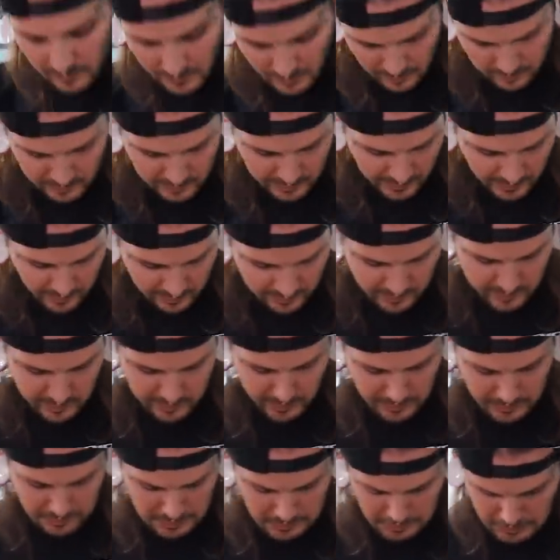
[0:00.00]
Now check out these
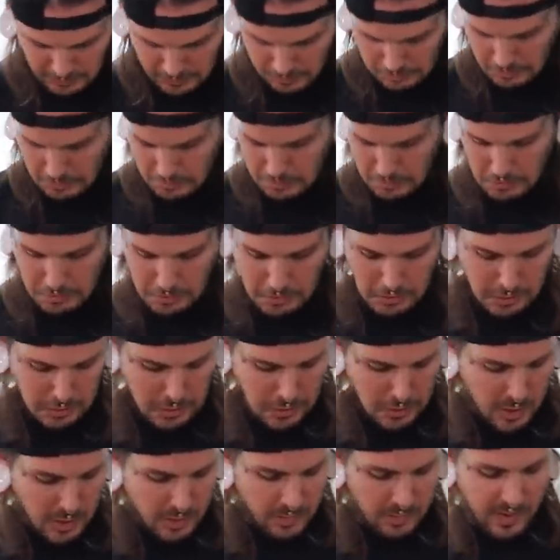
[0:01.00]
shirts too.
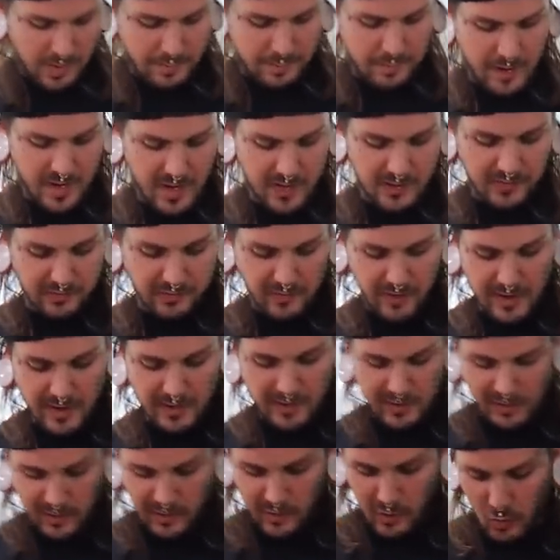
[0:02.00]
My best
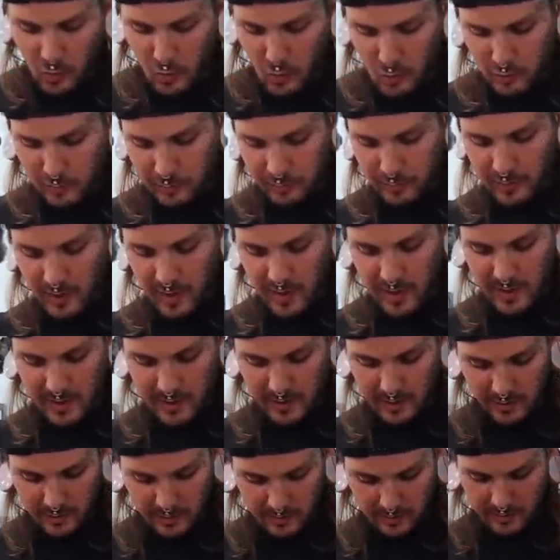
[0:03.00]
friends are
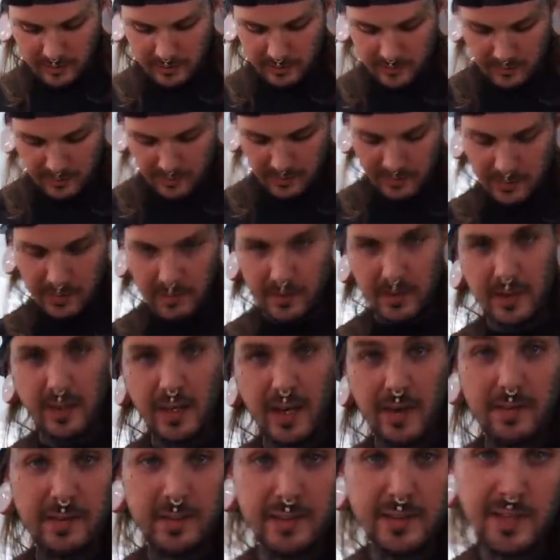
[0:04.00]
cold-blooded.
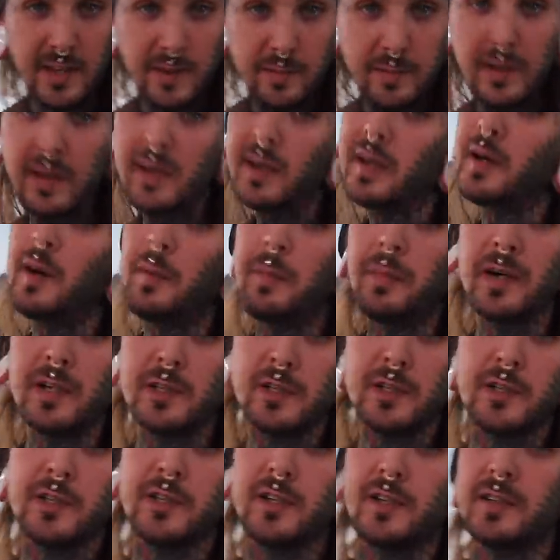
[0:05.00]
Kevin sent me a
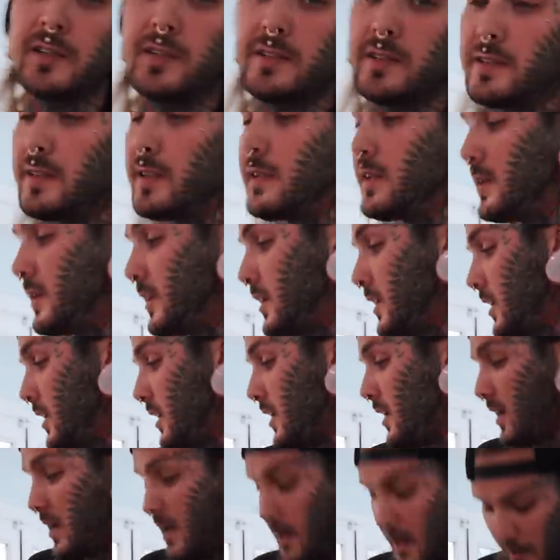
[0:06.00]
bunch of shirts.
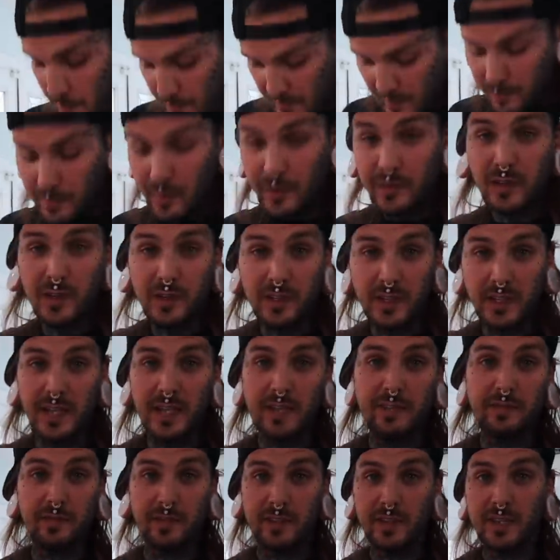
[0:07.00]
I'm gonna put the
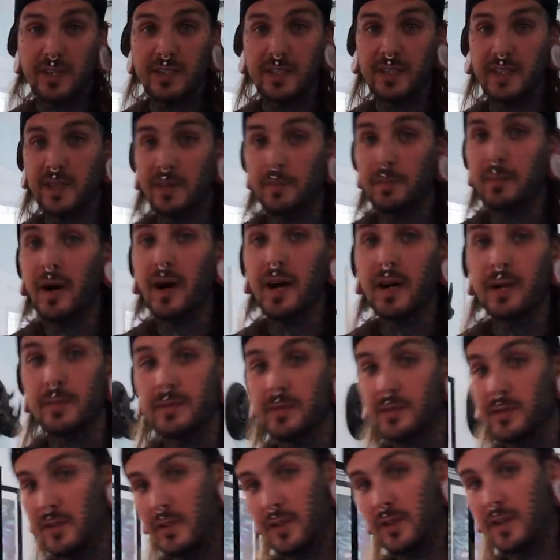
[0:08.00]
link for these at the
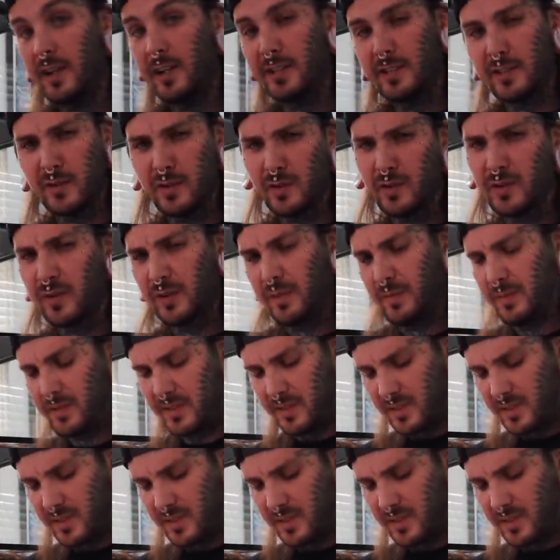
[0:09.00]
bottom so you guys can order them.